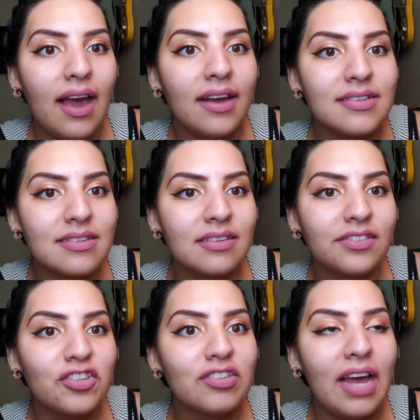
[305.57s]
Ask.
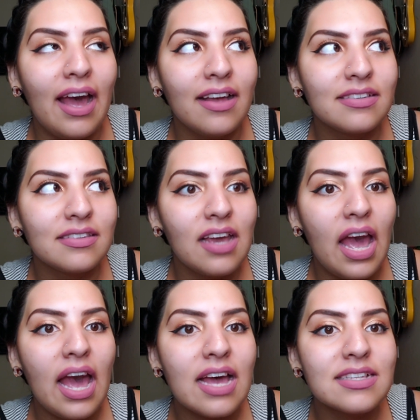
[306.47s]
Just ask,
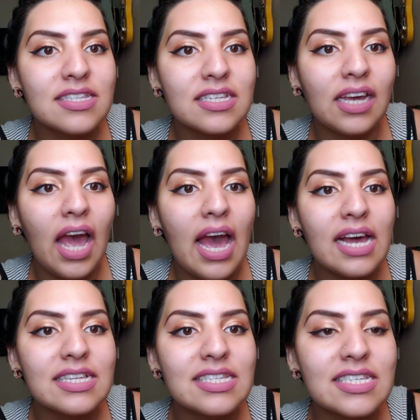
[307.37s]
ask,
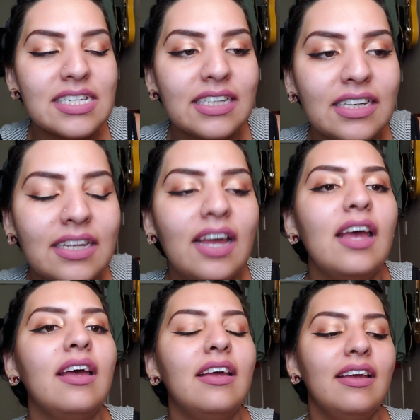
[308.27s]
ask.
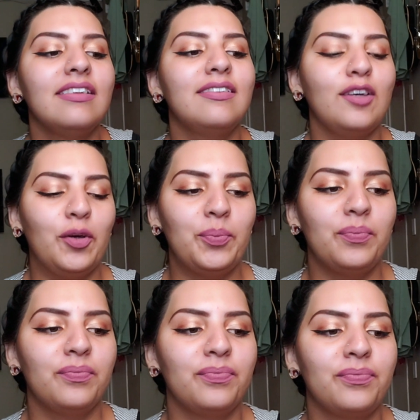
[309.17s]
So
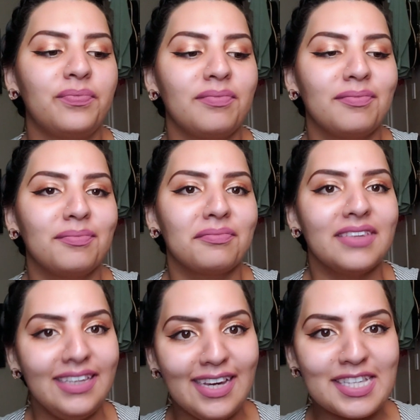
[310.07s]

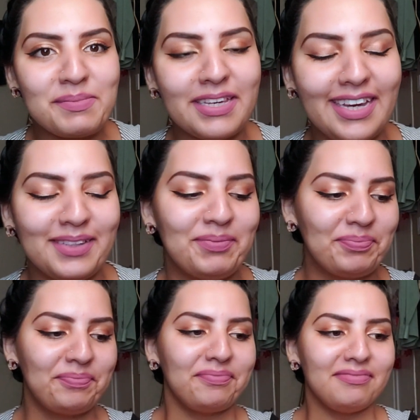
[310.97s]
he asked me again.
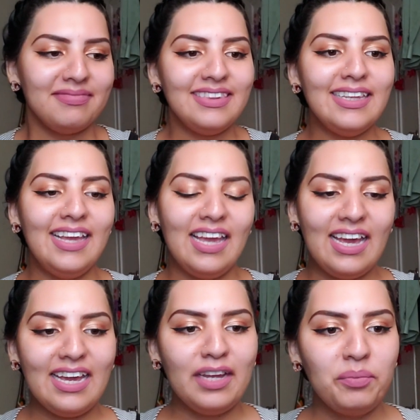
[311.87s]

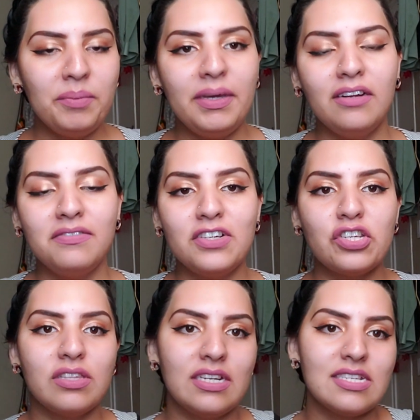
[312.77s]
And we made it
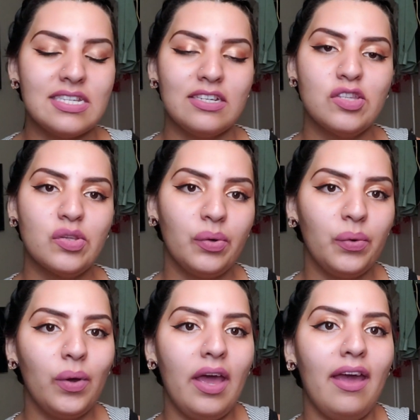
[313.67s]
official the next day in
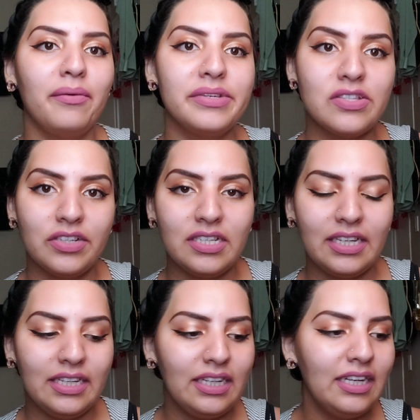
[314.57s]
school, and we started
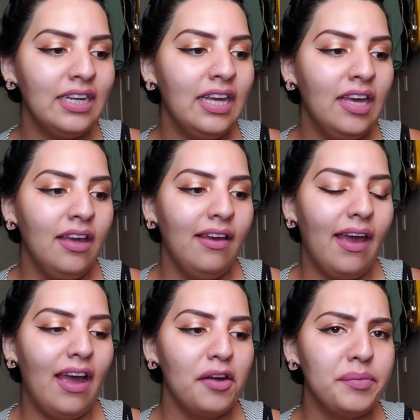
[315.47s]
dating.
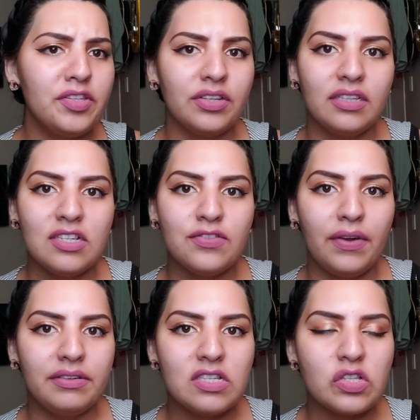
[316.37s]
We took things
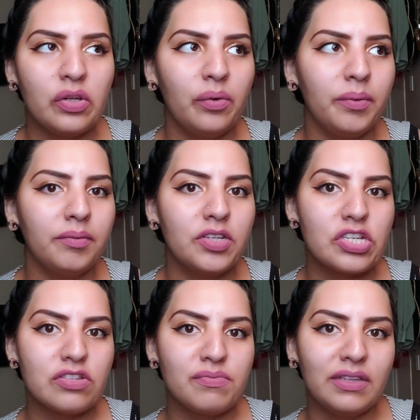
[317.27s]
very slow. We were
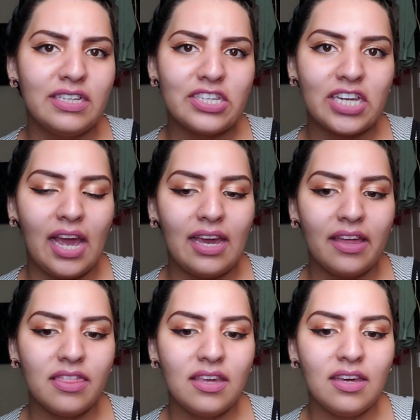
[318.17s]
just really shy,
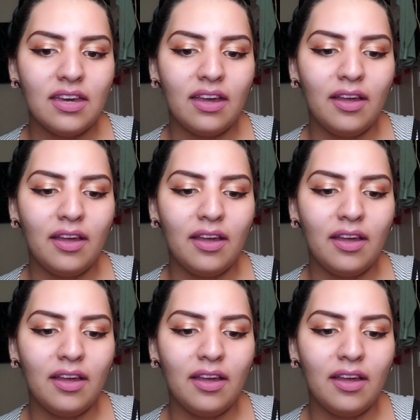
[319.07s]
I think.